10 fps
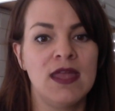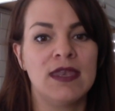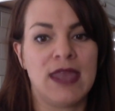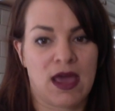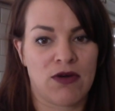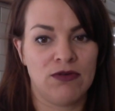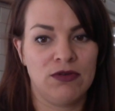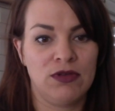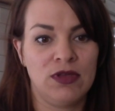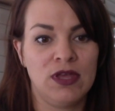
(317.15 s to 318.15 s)
Now,
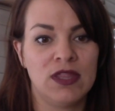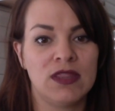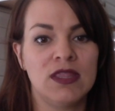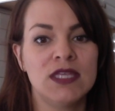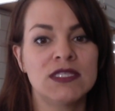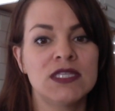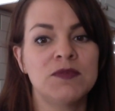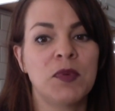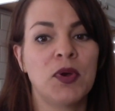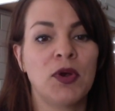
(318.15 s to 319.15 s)
this is
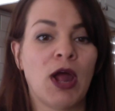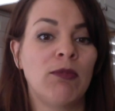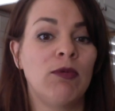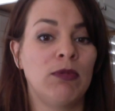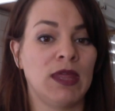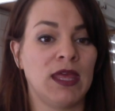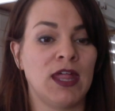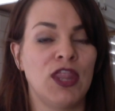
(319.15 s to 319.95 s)
probably